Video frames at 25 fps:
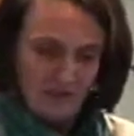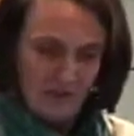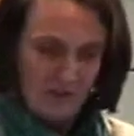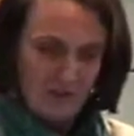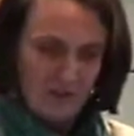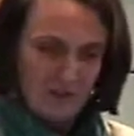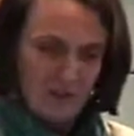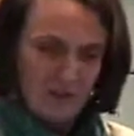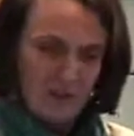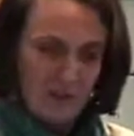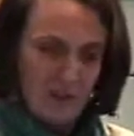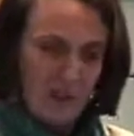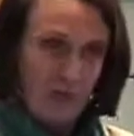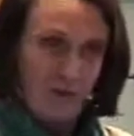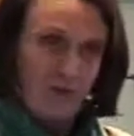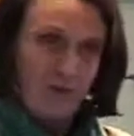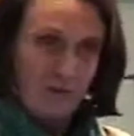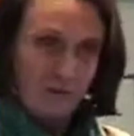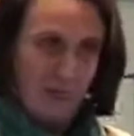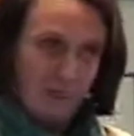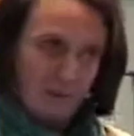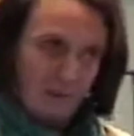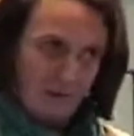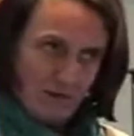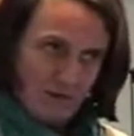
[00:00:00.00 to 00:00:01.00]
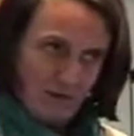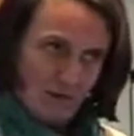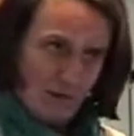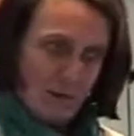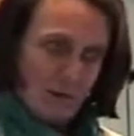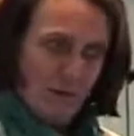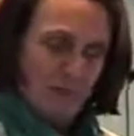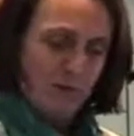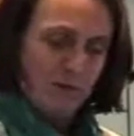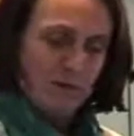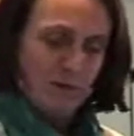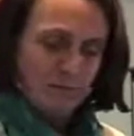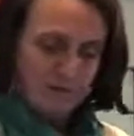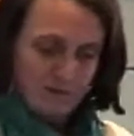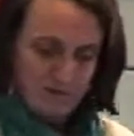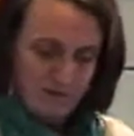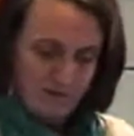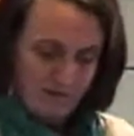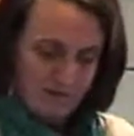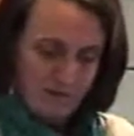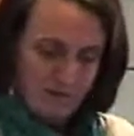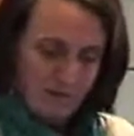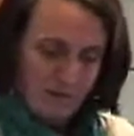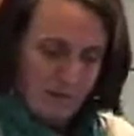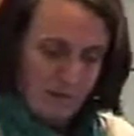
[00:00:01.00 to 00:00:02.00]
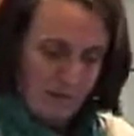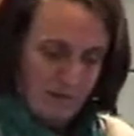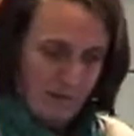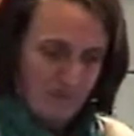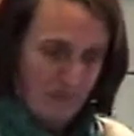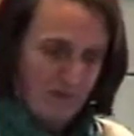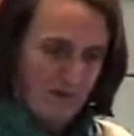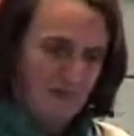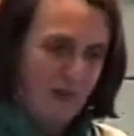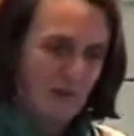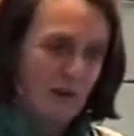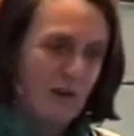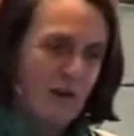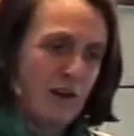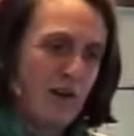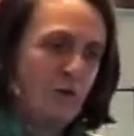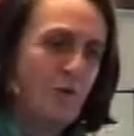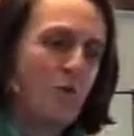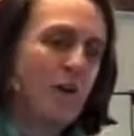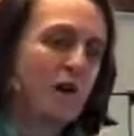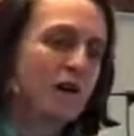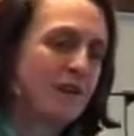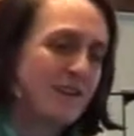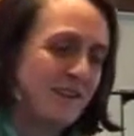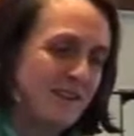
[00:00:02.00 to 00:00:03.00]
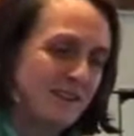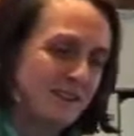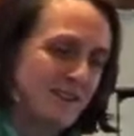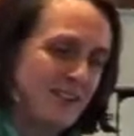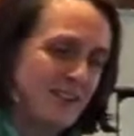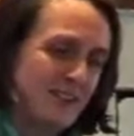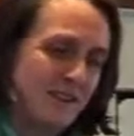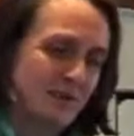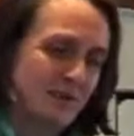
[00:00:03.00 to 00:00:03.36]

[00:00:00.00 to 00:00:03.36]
So we're going off and trying to do our homework this year